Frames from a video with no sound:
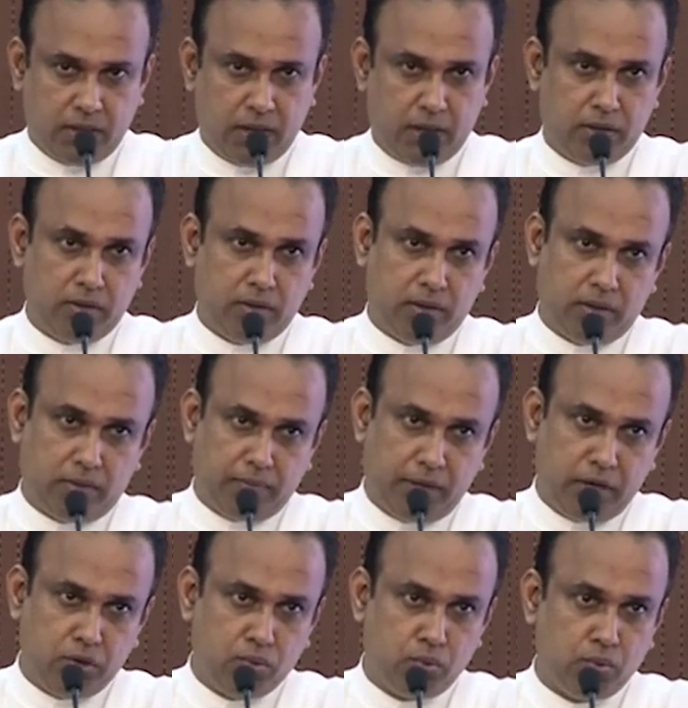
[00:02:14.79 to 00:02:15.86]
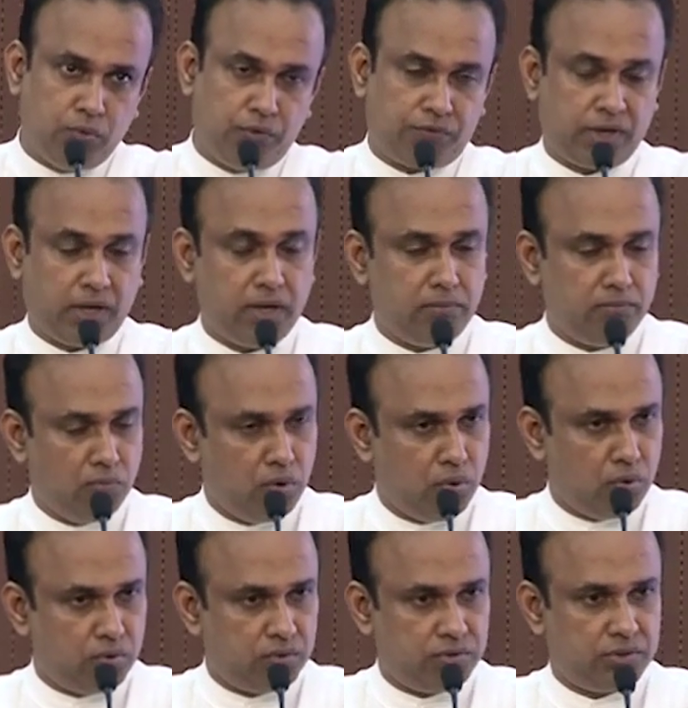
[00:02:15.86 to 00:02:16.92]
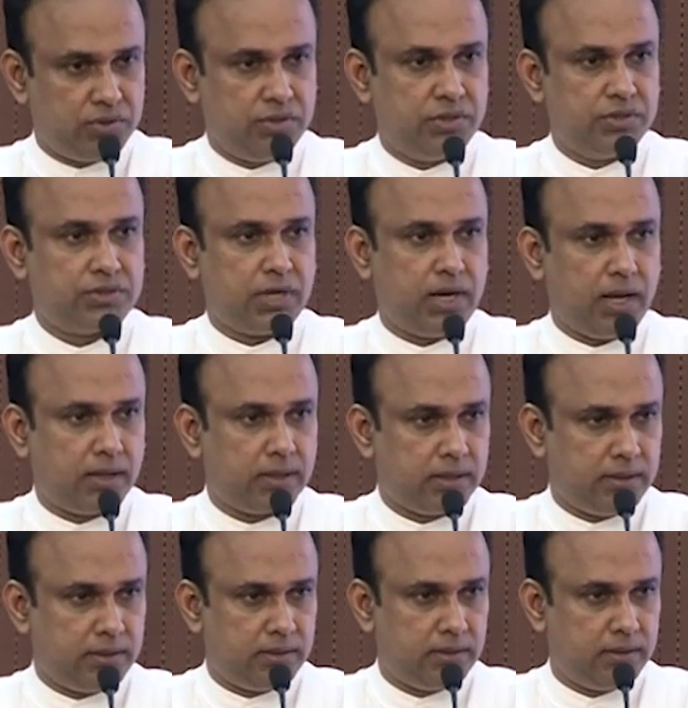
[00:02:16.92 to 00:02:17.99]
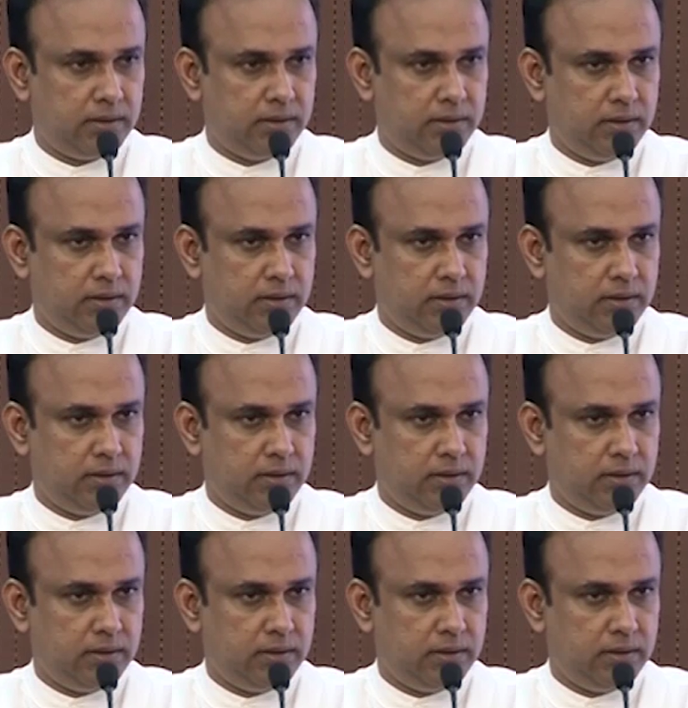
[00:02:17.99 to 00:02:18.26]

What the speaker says: and may you train more Sri Lankan